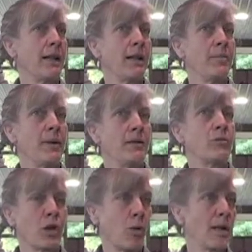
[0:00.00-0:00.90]
and have been
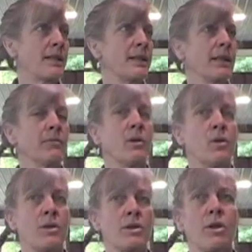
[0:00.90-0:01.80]
requesting it
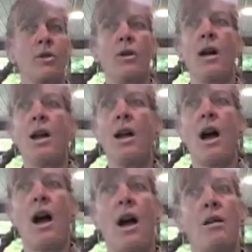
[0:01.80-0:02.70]
more. So
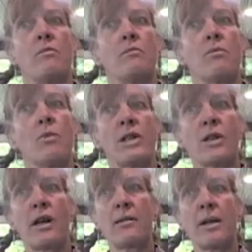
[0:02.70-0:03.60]
we
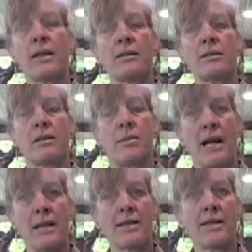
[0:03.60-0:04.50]
try to make the
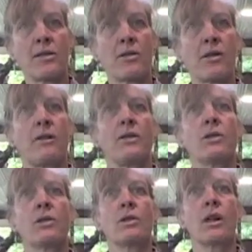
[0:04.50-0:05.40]
policy so that if
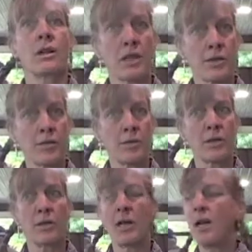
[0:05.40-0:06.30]
you were a
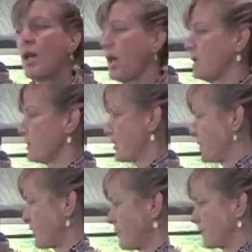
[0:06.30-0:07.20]
customer and you
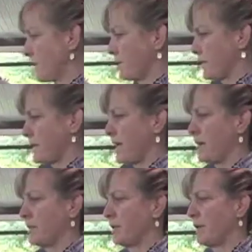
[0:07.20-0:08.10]
stood in front of the
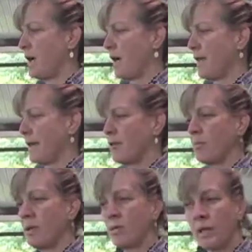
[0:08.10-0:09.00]
table, that it would
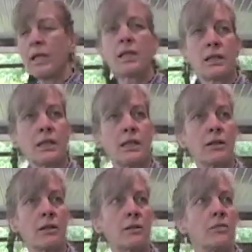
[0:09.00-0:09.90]
be really
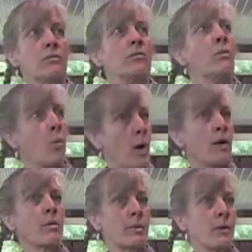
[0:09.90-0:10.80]
clear where
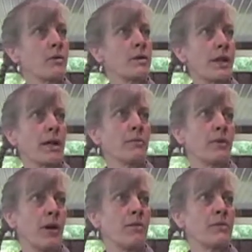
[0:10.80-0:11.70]
the produce came
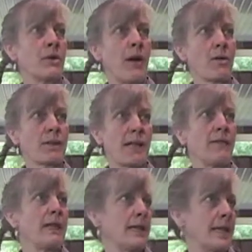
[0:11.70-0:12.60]
from. So that was kind of
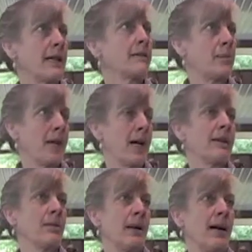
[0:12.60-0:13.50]
the intent
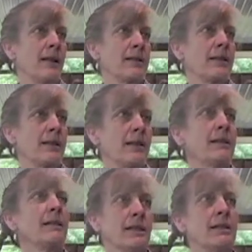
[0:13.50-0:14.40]
behind the policy.
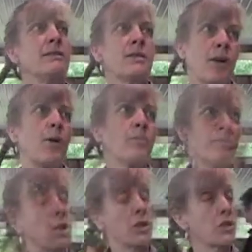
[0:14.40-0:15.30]
So
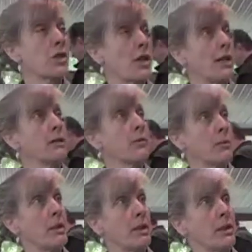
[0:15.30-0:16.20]
a large sign
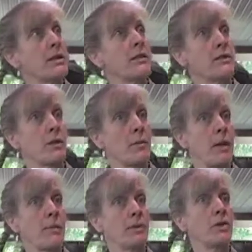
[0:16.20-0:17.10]
would be good so that
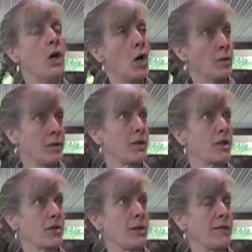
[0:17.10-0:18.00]
people know that
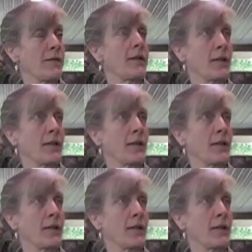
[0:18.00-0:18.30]
there's 3 different